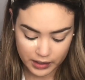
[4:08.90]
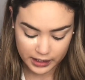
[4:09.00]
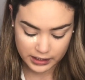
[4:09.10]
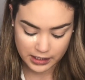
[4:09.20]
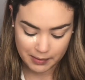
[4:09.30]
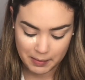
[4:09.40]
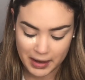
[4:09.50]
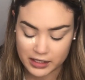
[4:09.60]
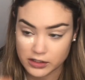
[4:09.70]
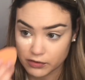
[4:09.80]
Next time I'm
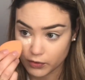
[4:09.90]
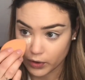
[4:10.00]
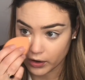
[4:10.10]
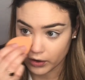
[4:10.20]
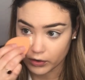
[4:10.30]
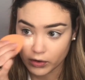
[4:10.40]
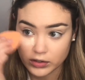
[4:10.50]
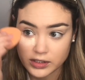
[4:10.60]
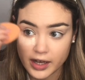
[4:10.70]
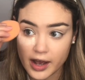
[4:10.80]
at Sephora
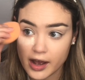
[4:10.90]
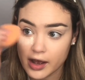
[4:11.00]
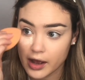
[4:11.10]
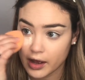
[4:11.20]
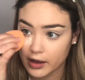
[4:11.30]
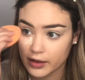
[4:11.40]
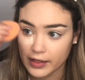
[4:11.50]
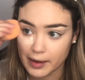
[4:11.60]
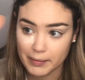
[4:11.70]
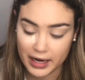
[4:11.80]
or Ulta,
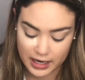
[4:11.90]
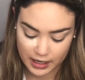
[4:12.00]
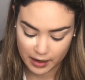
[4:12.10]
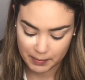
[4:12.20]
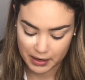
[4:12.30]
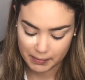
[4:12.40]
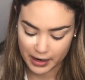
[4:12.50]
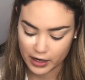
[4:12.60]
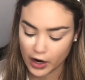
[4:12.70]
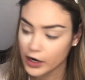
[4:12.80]
that might end up in
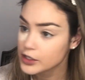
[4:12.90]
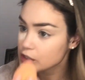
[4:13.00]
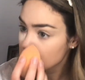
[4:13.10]
my cart.